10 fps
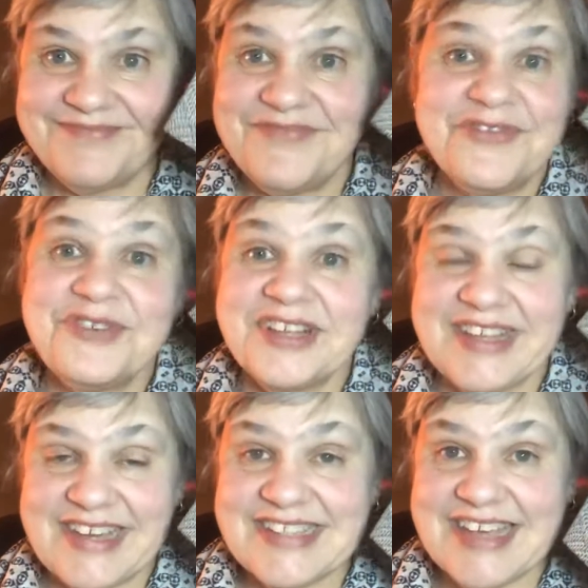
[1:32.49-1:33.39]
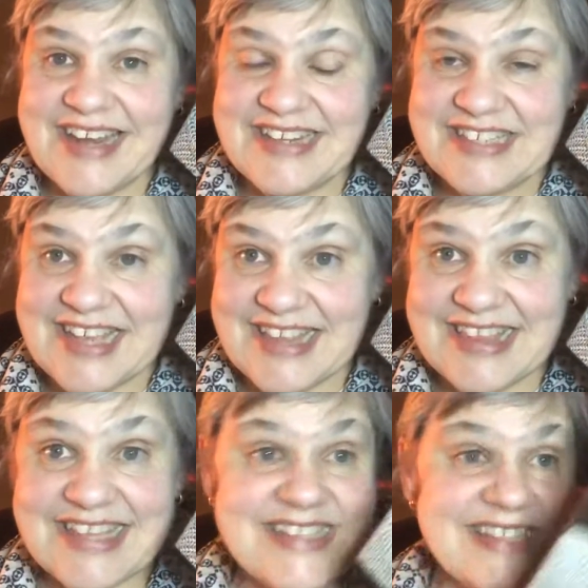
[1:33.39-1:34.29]
Really excited to get
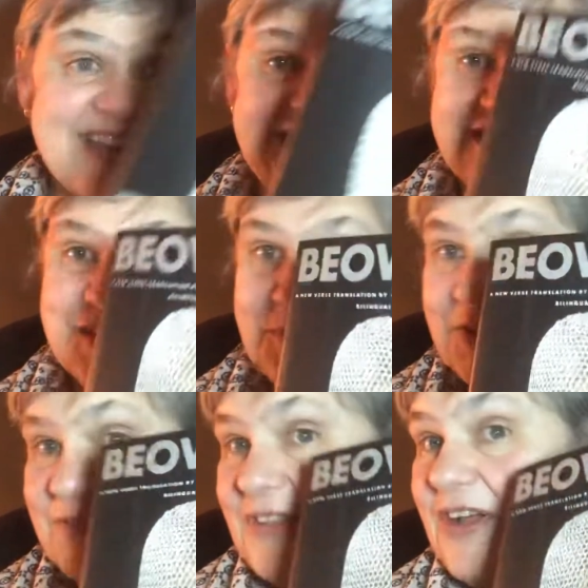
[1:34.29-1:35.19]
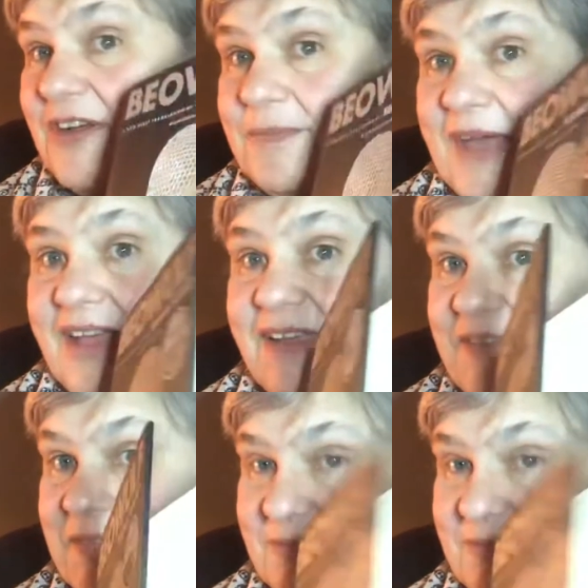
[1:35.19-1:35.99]
this in this beautiful hardback